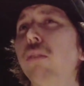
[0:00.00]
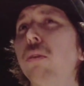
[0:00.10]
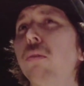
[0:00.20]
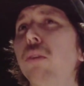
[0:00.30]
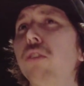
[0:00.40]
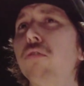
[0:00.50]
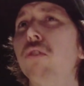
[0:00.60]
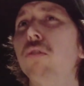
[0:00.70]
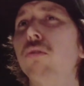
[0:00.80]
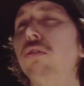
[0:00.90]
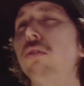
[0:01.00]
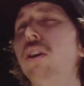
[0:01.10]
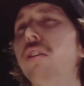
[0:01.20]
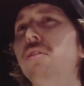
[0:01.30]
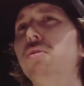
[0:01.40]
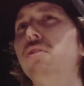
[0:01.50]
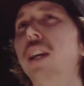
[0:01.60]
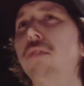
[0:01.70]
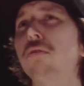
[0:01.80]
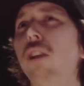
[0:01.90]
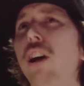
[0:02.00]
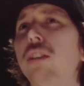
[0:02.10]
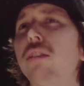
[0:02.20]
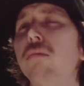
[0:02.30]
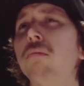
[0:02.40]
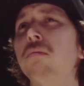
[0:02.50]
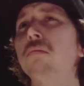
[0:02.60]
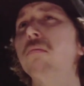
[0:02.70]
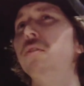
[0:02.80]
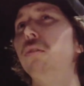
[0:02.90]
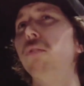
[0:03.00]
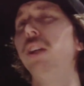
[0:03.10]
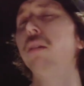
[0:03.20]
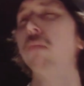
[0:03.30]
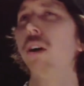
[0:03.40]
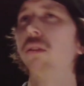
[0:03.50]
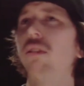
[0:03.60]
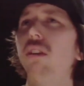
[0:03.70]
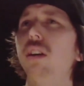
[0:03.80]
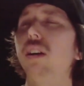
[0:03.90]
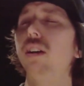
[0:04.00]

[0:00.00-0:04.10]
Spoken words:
filming with a drone, so you've got to use natural light. So thinking about